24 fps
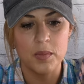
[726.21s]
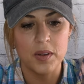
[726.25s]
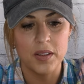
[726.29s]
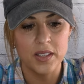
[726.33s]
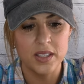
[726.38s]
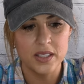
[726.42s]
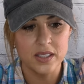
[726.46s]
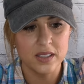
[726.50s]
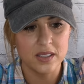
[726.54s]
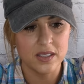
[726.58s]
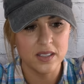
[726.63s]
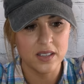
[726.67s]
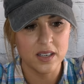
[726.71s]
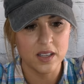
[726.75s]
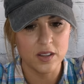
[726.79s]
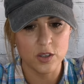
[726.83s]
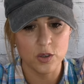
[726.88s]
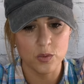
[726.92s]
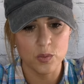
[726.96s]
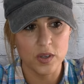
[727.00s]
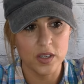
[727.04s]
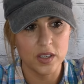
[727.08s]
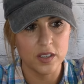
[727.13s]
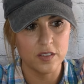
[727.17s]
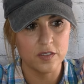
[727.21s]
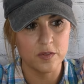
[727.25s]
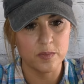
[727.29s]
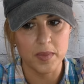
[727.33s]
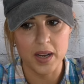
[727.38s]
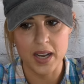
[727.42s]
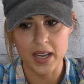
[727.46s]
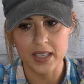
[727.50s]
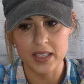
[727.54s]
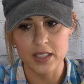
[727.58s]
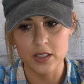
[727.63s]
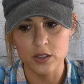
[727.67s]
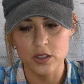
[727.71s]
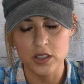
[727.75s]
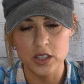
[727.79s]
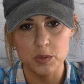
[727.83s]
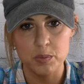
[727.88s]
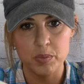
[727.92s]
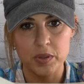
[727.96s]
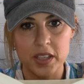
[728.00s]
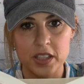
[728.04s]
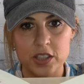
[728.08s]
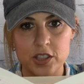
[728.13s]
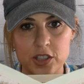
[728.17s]
This is another one of my guilty
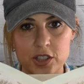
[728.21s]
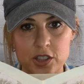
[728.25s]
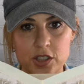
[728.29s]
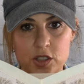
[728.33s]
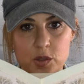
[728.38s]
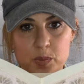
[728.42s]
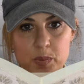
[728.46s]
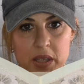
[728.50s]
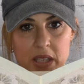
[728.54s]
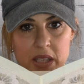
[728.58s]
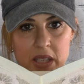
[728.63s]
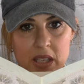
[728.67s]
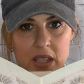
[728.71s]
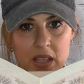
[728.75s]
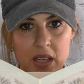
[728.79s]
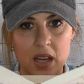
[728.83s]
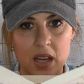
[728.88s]
pleasures picking